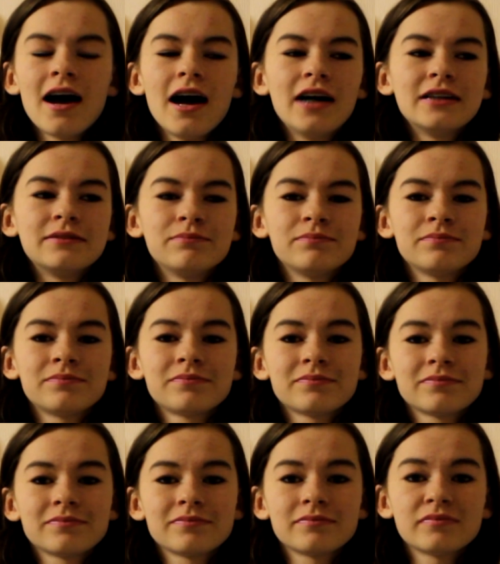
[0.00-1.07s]
And
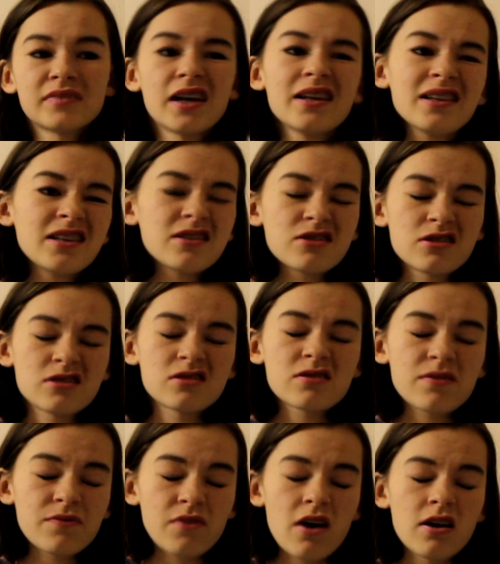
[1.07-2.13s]
that's just
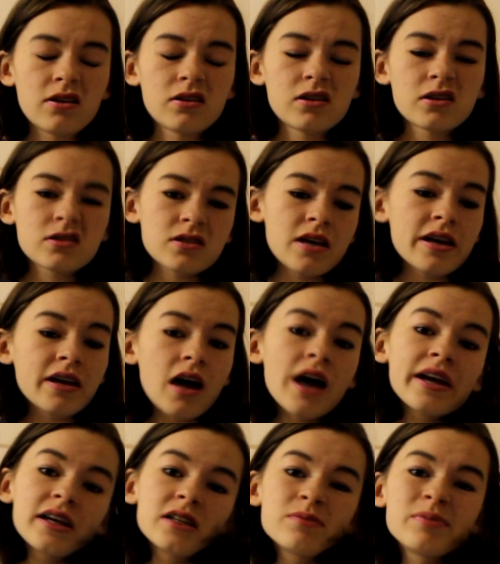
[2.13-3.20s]
fun. It's like I
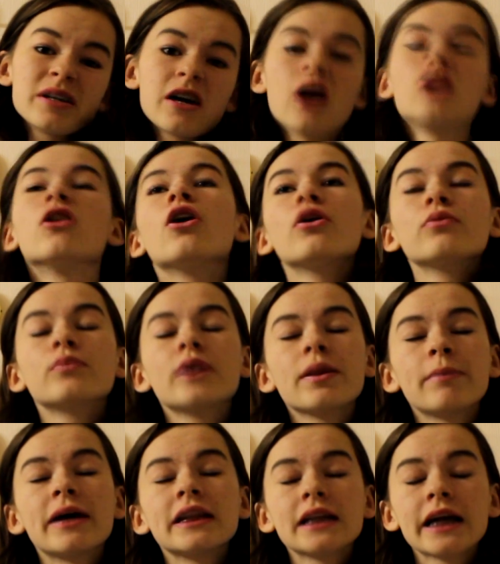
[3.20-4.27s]
get to be alone with
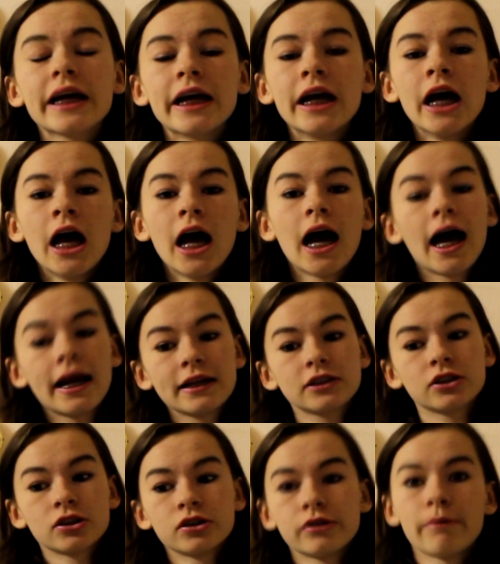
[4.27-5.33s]
Bentley and
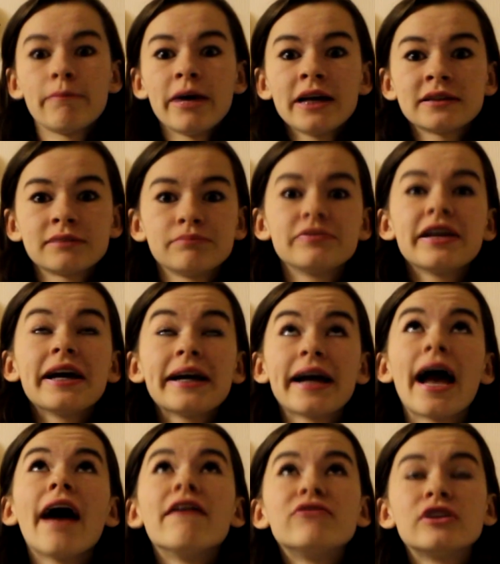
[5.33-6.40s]
it's just the best thing
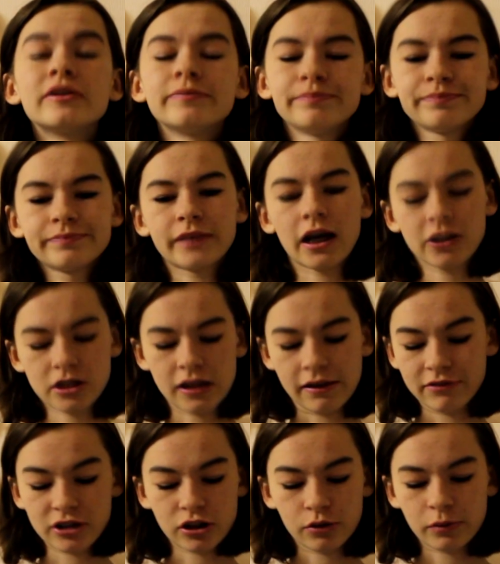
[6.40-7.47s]
ever. I just love
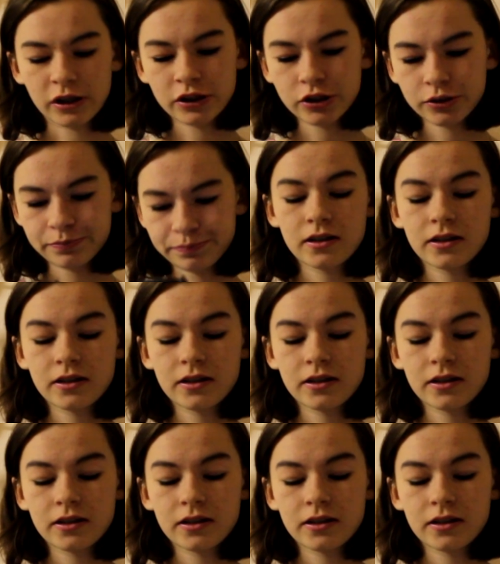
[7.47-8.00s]
it so much.